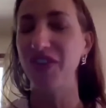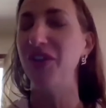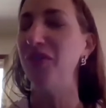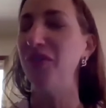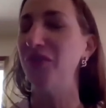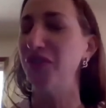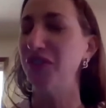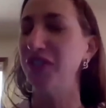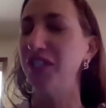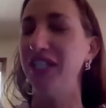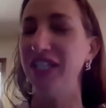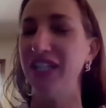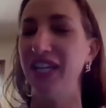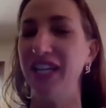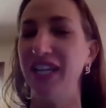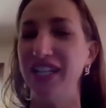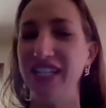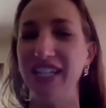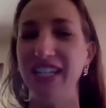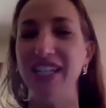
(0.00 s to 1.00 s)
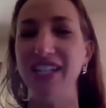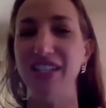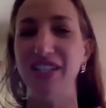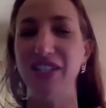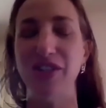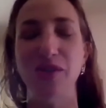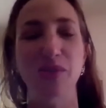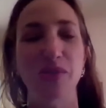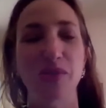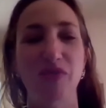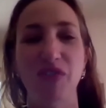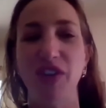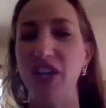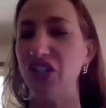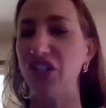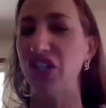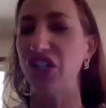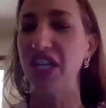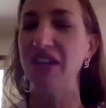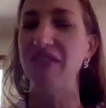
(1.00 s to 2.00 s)
feel really a need to
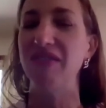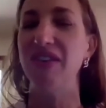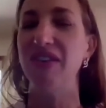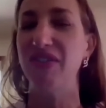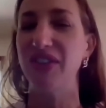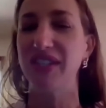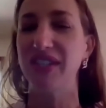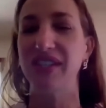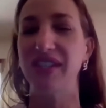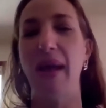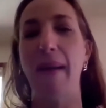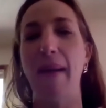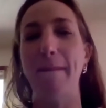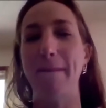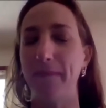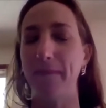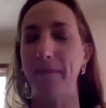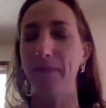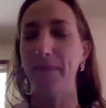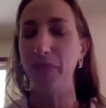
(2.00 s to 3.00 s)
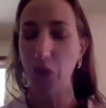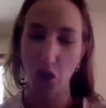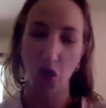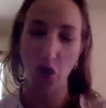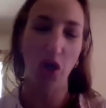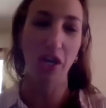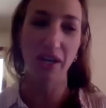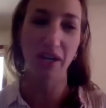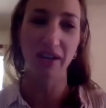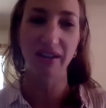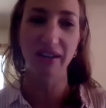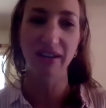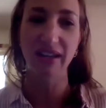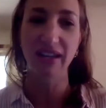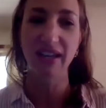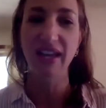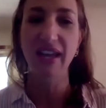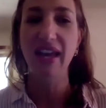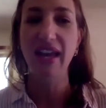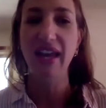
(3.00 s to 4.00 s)
finish it, even if it's not good.
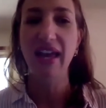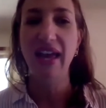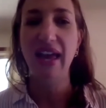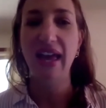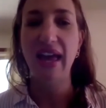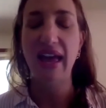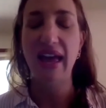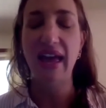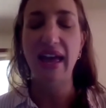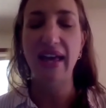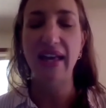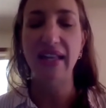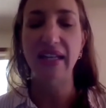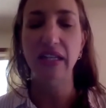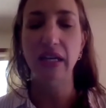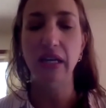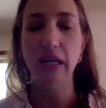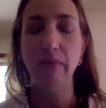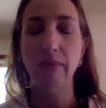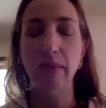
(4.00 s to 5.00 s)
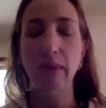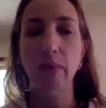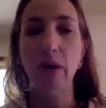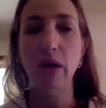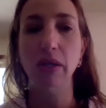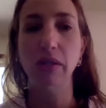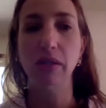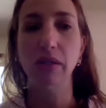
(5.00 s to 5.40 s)
And